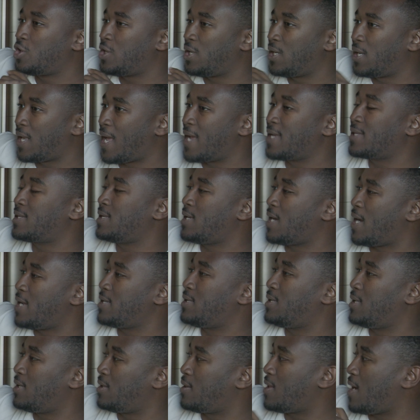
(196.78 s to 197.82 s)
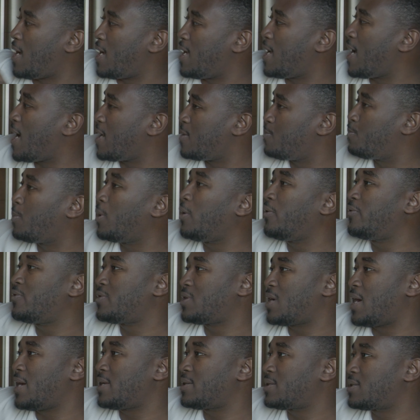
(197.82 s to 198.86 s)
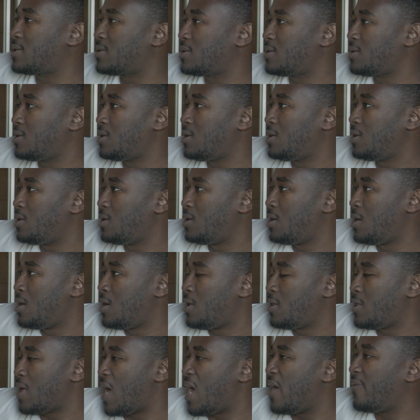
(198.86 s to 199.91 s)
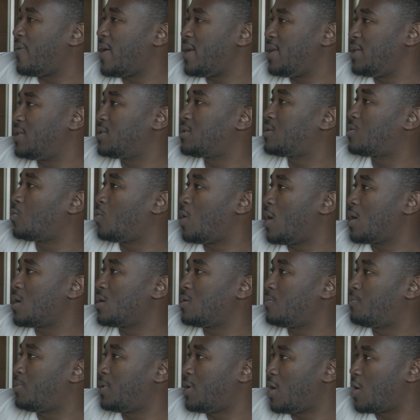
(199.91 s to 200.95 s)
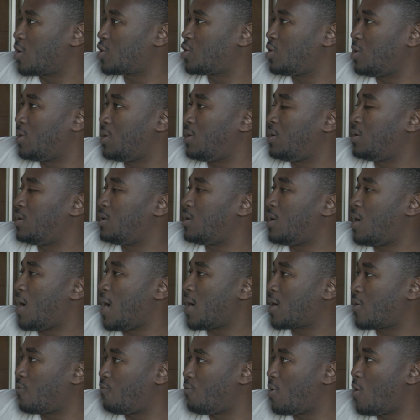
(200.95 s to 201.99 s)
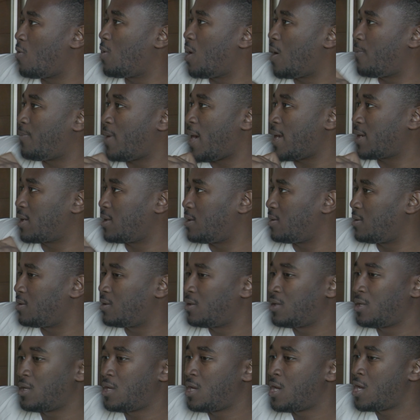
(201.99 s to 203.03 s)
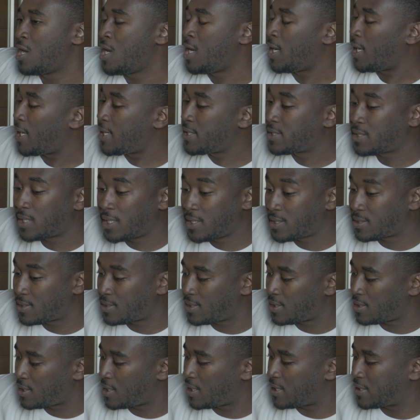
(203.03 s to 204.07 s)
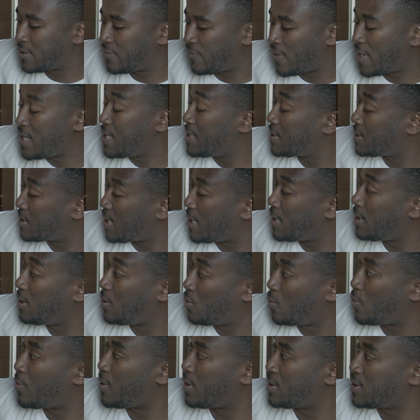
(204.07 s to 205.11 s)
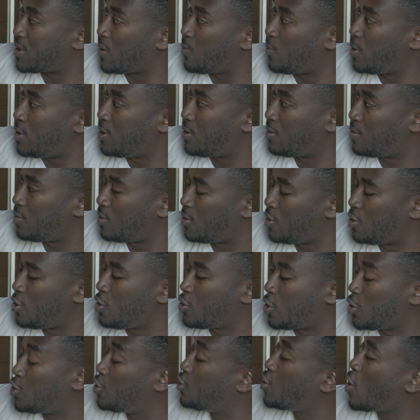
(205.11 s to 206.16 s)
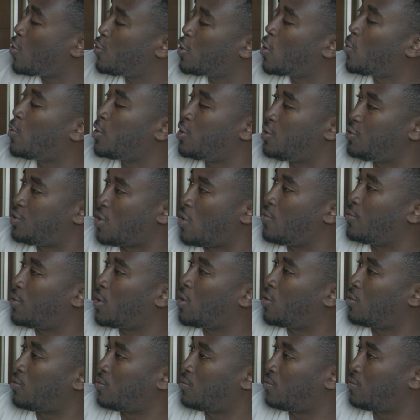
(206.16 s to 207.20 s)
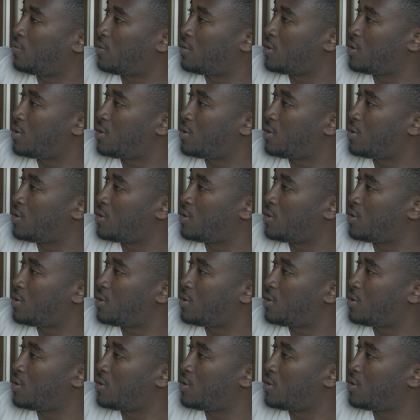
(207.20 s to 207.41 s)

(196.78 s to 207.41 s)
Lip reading: she liked the idea that I had both sides. That if I needed to work in production, I can roll up, I can... It's funny, it's like little things that because you don't know what you don't know.